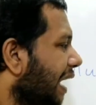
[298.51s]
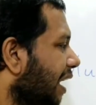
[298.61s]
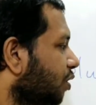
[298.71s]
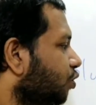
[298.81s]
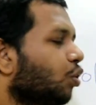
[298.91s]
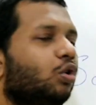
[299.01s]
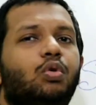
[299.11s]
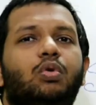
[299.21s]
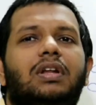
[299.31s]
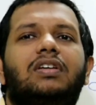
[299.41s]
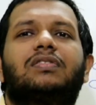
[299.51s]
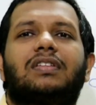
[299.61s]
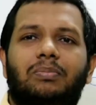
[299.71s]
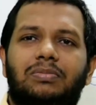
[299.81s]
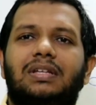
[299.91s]
and solute is
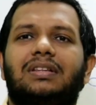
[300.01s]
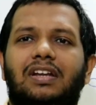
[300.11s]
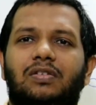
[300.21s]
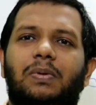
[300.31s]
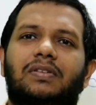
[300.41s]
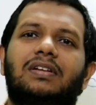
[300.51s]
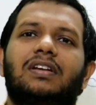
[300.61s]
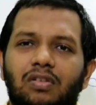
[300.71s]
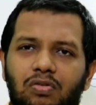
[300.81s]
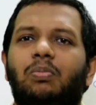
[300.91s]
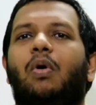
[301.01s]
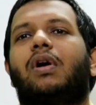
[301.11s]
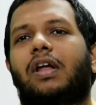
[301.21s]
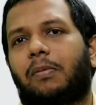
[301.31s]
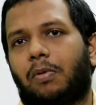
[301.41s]
something that is present in
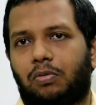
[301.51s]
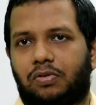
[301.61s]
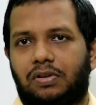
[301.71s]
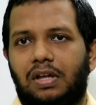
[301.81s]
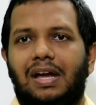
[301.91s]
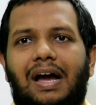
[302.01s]
smaller amounts.